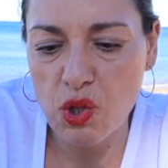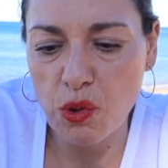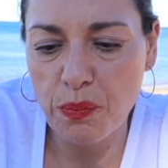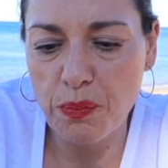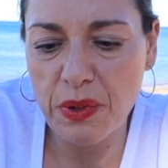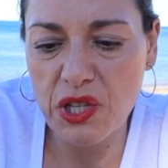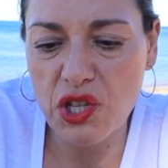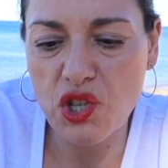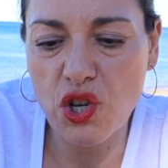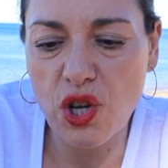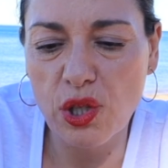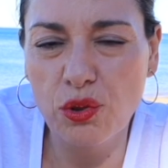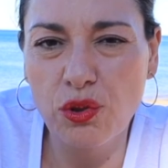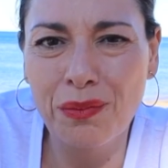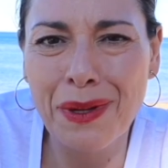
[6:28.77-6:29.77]
your best
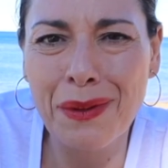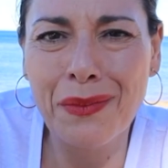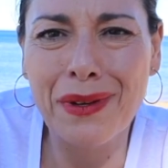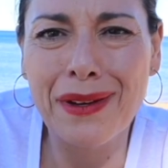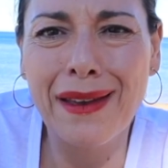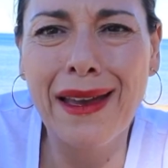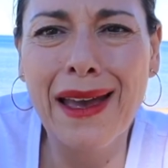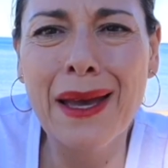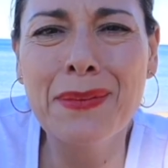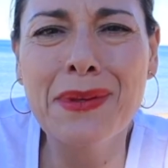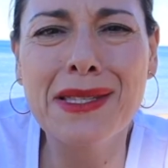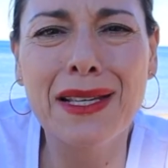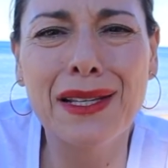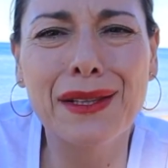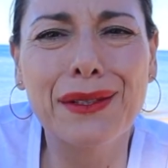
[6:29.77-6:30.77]
childhood memory?
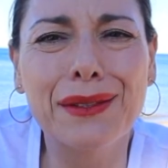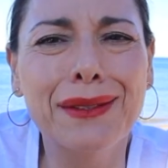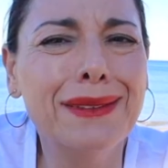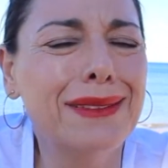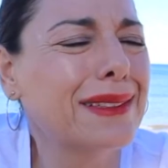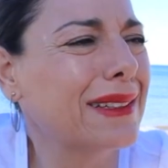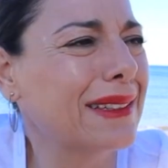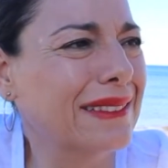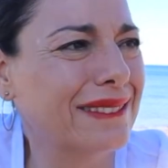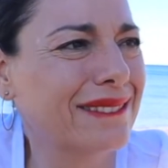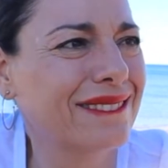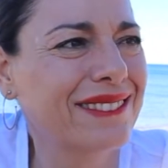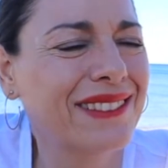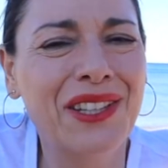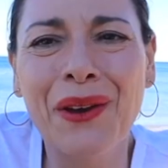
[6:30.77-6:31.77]
Absolutely.
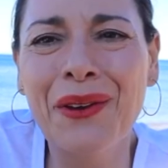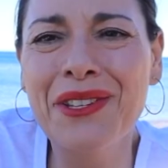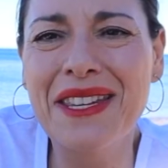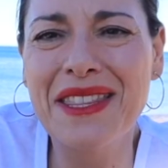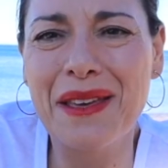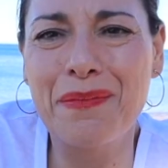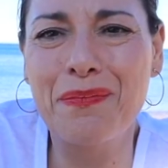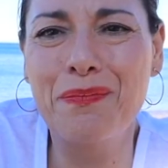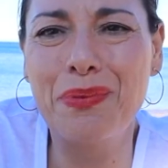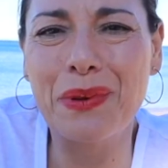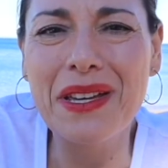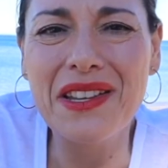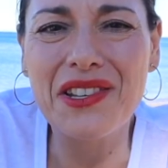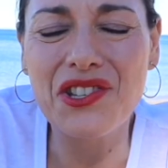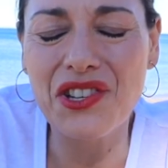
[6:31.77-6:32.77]
Going to the
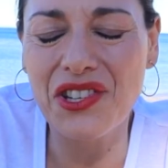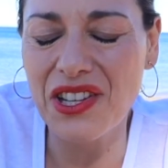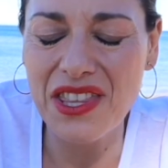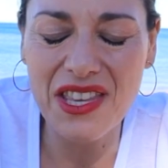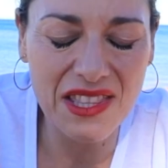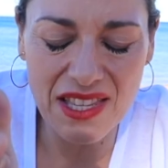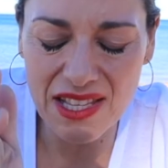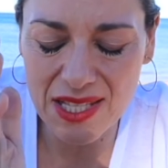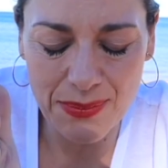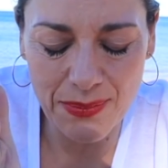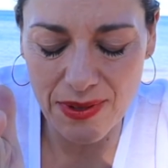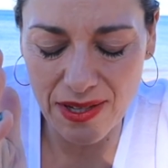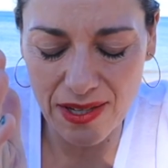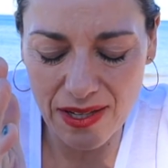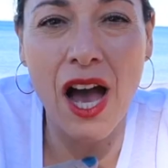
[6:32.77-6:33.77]
beach, and I think that's
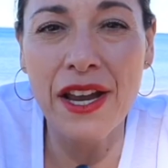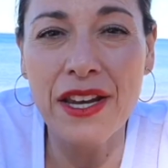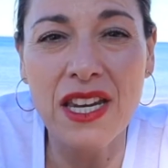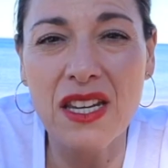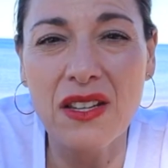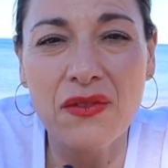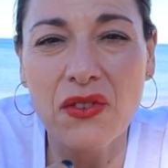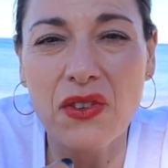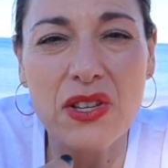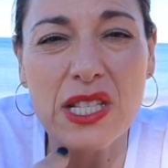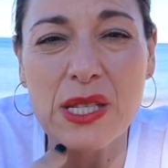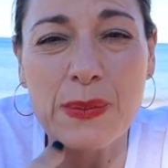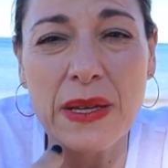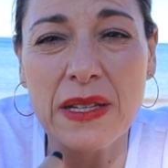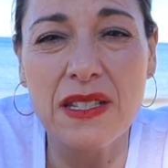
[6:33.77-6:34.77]
why I never
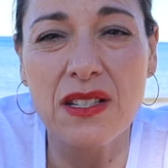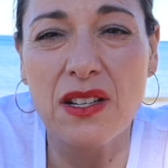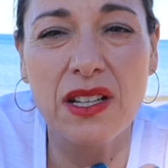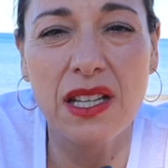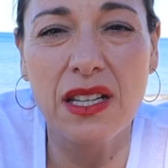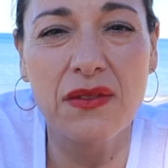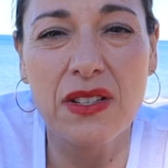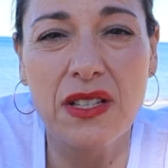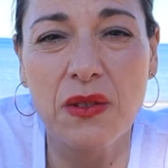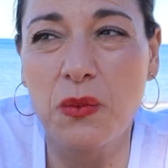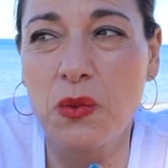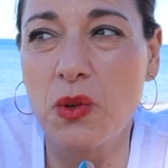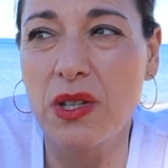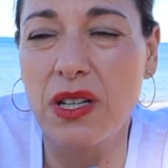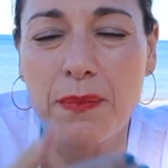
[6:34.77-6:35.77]
expected I'd live near the
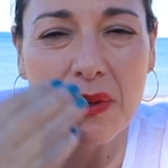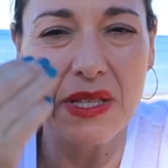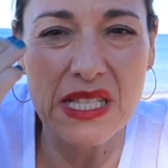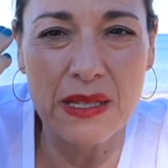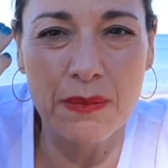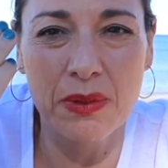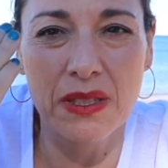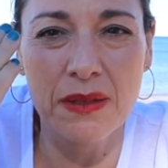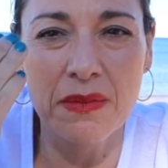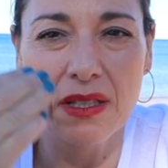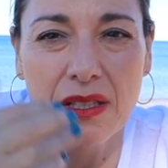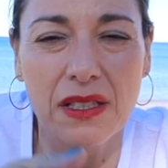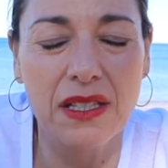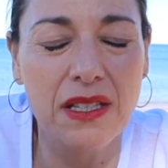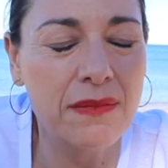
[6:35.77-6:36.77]
water, but
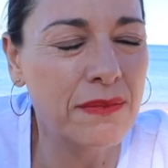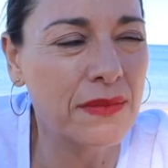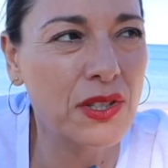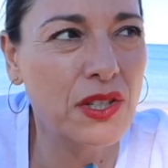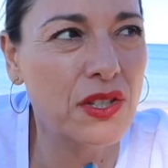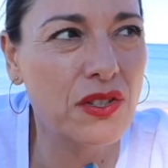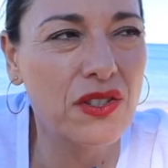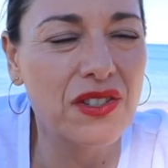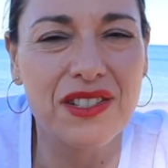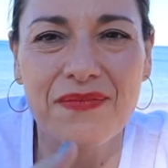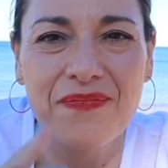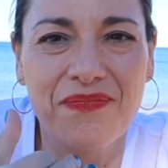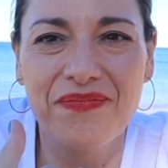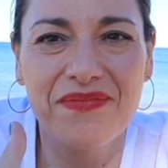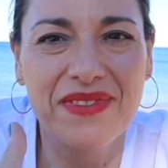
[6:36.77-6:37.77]
subliminally, my God,
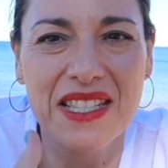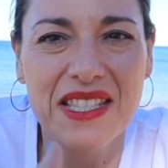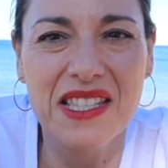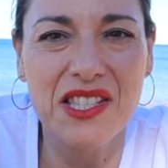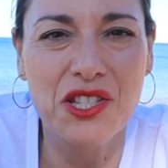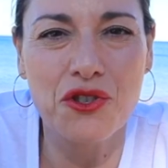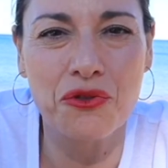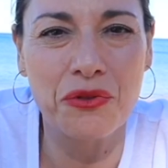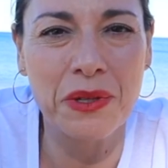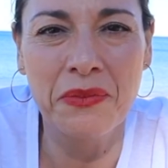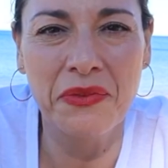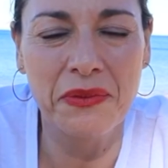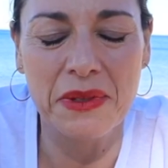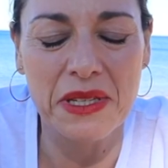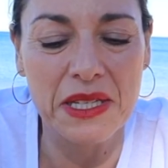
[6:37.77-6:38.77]
this is a dream
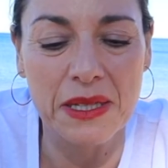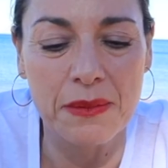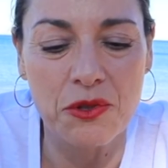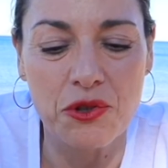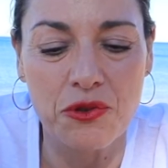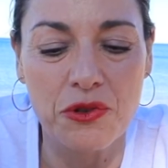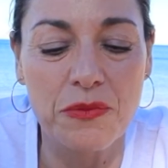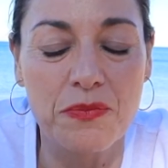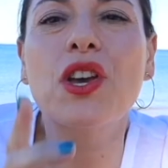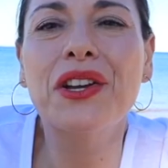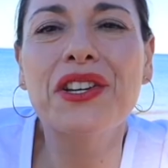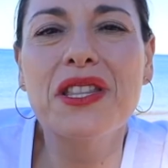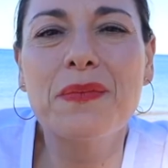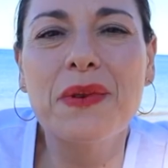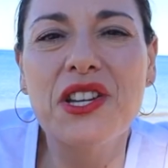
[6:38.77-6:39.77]
for me come true. Going
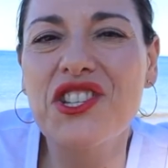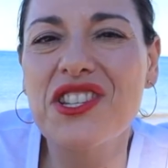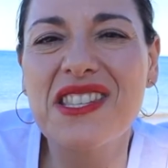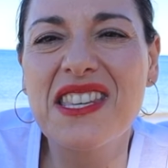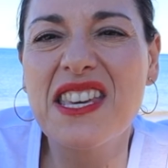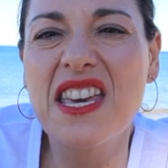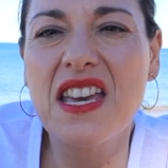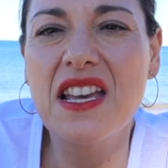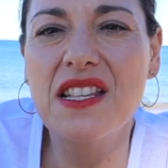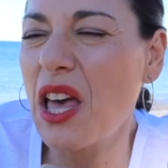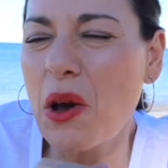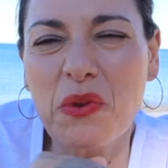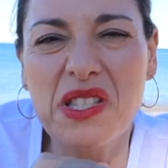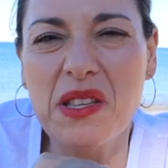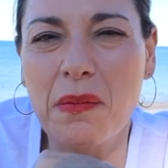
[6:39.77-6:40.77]
to the beach as a kid,
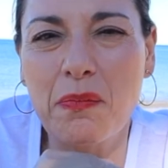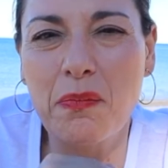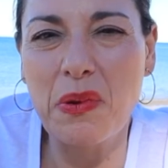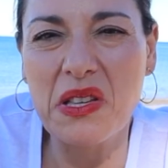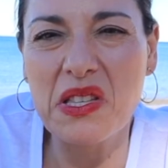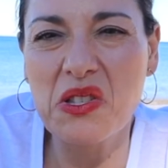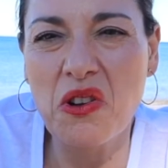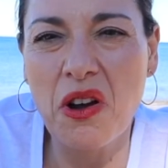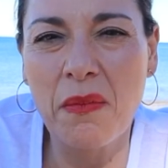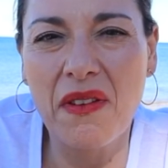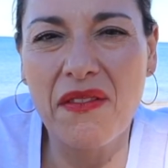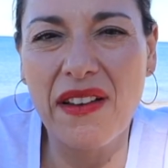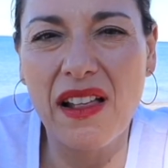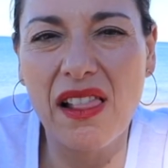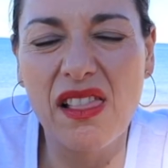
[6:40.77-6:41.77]
that was the best time
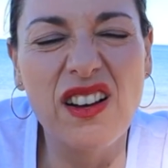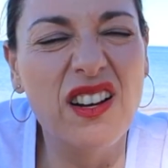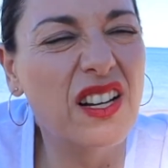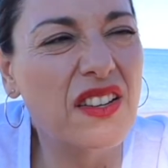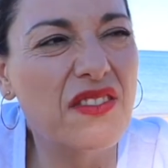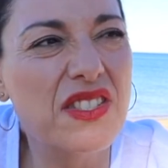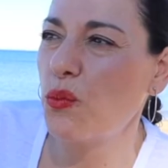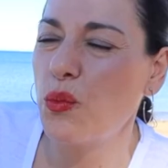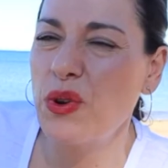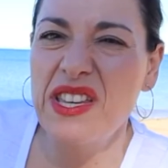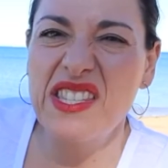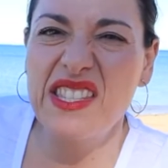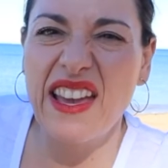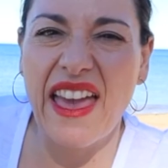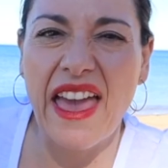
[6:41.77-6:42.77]
of our lives. We
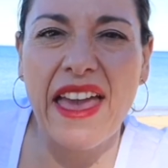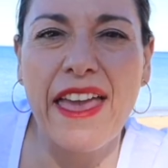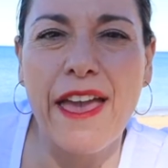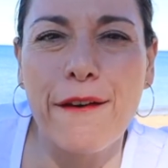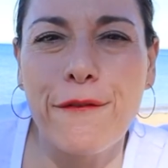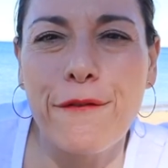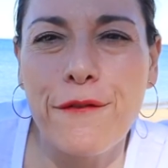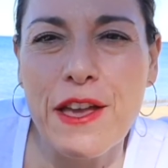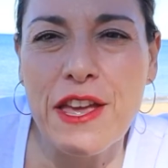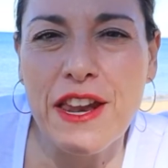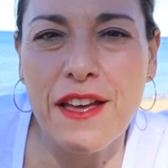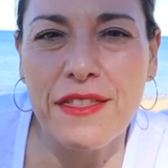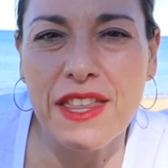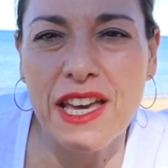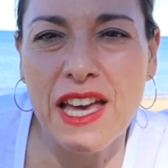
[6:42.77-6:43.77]
used to hang our feet
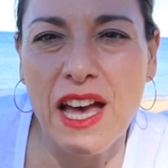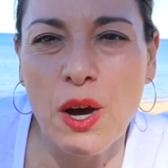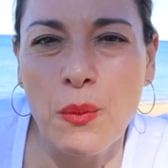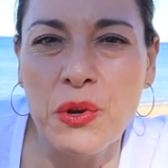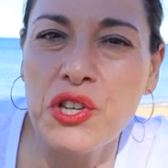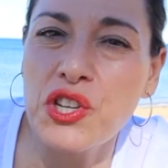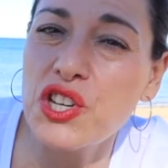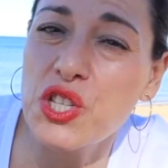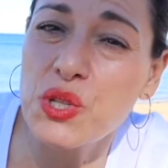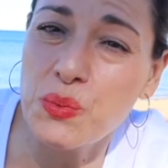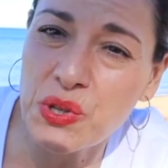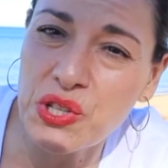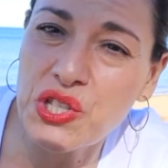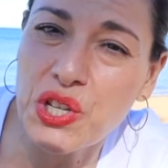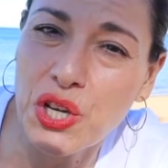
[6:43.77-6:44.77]
out the car windows when you